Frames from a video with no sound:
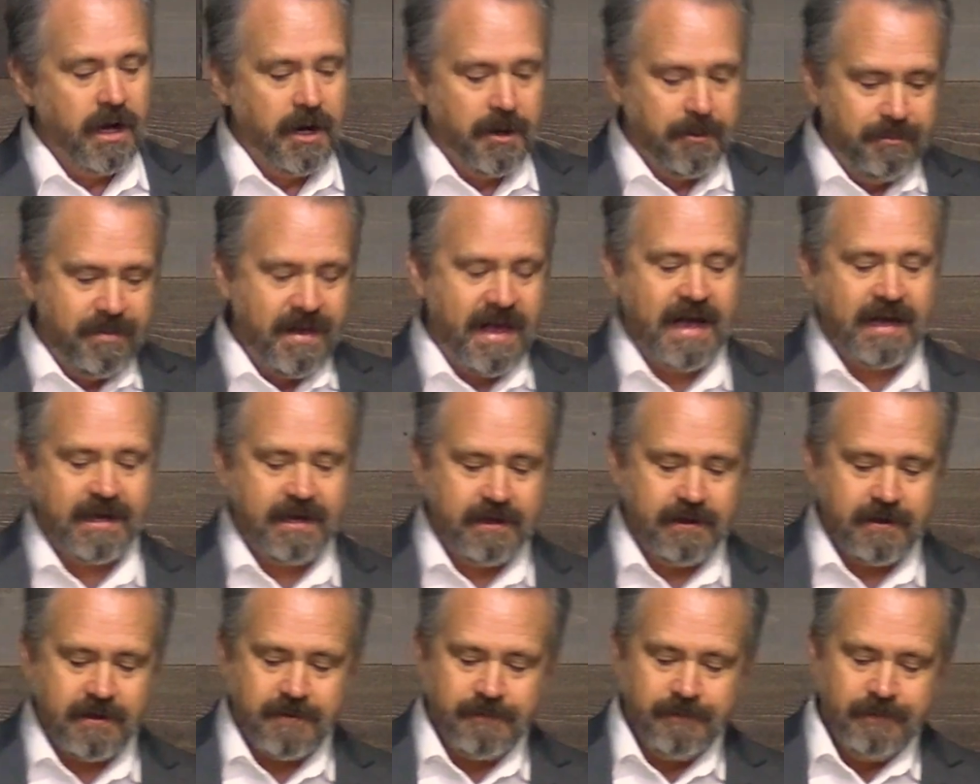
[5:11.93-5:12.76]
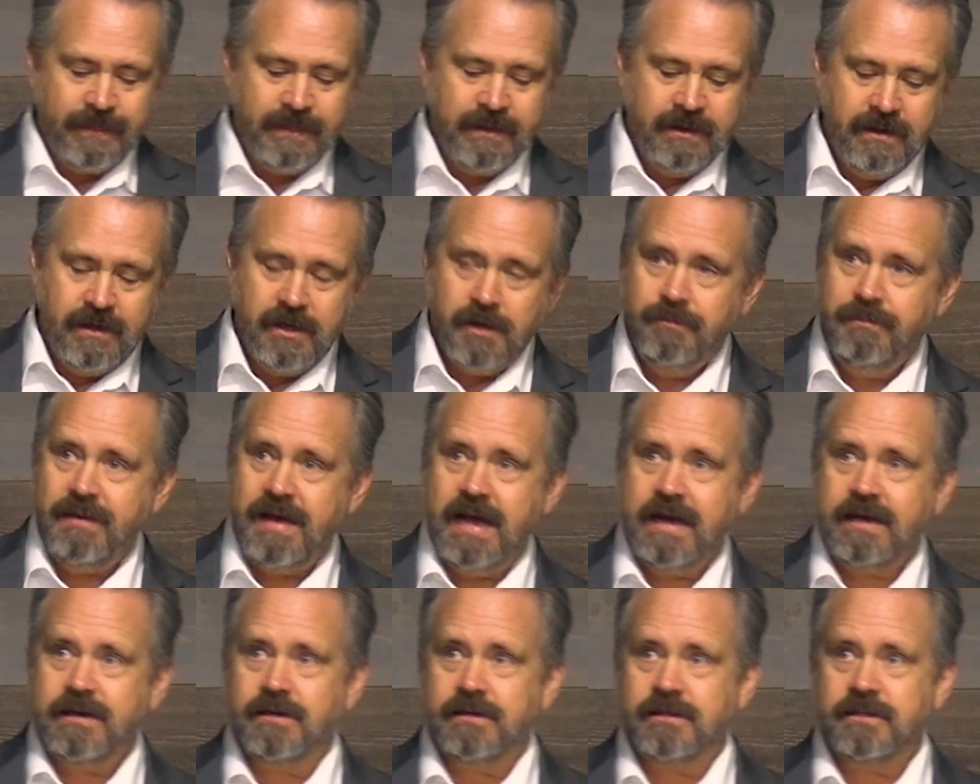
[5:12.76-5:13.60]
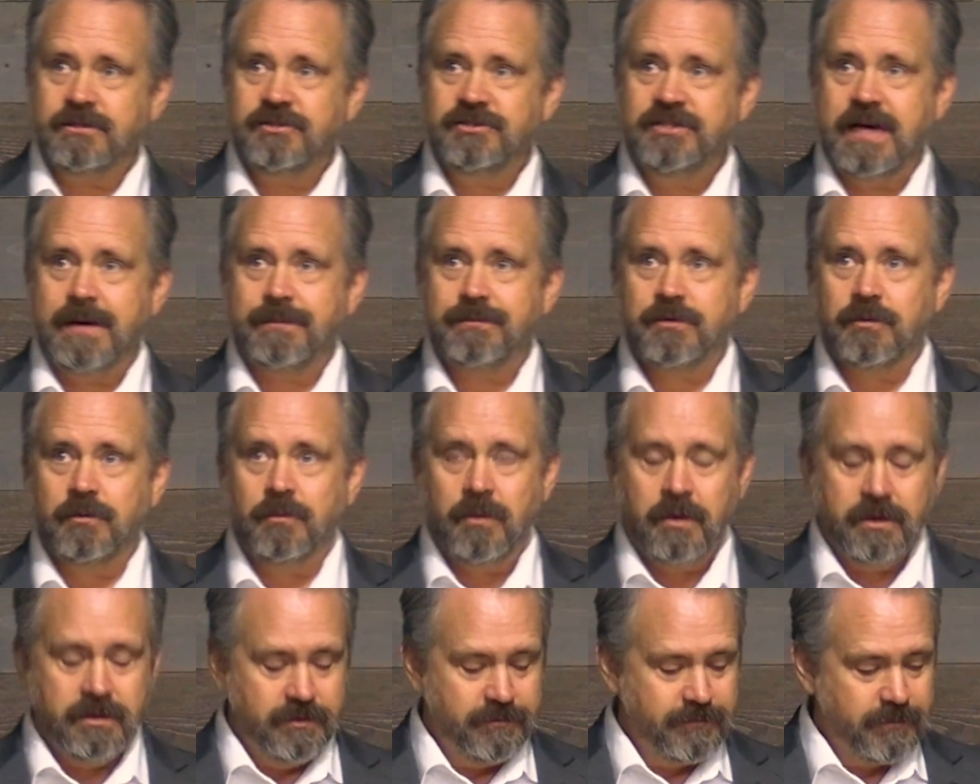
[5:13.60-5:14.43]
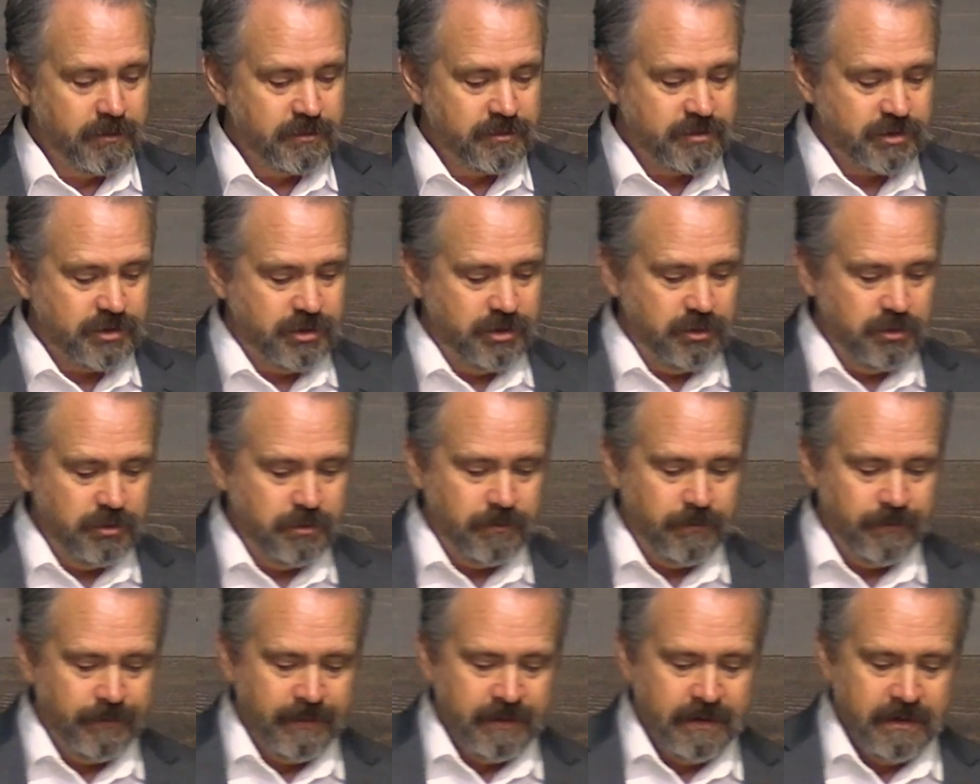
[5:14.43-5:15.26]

Habakkuk, Habakkuk in chapter 1 and verse 2.